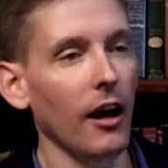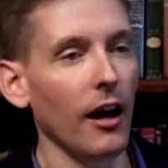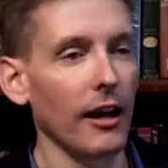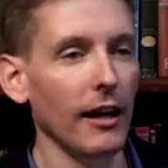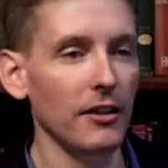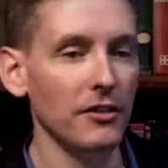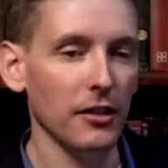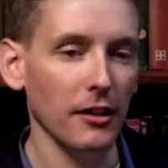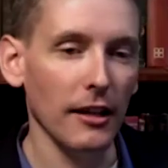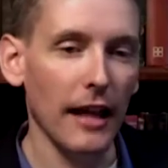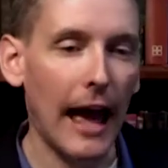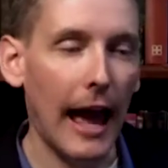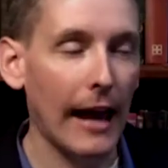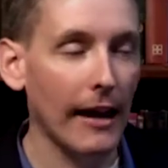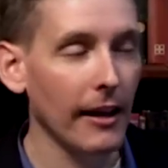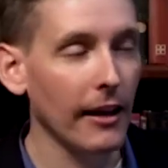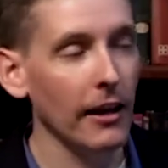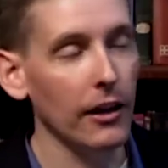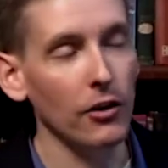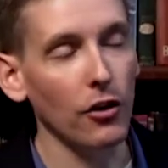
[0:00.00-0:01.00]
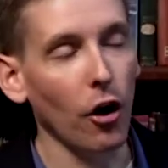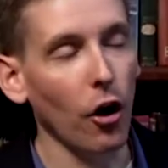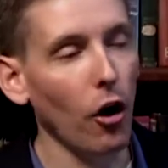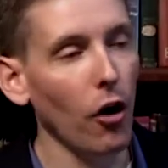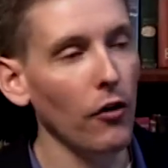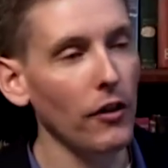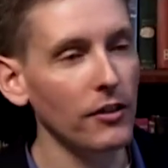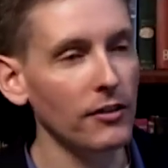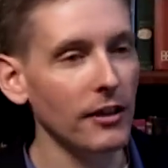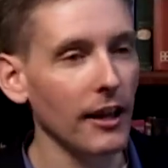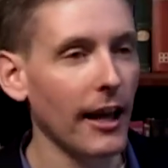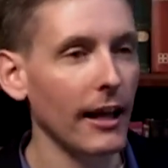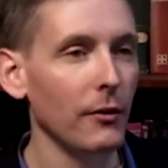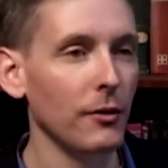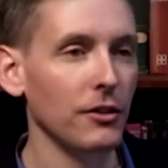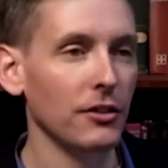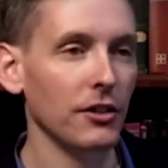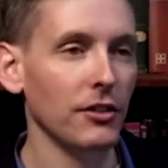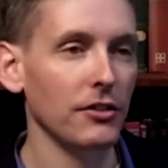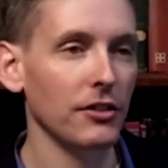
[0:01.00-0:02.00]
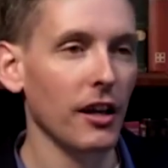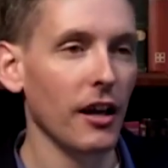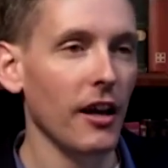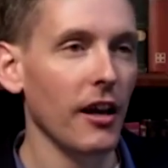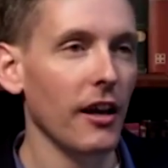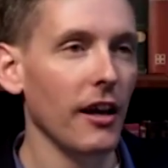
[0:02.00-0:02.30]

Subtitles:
into Latin and into all these languages.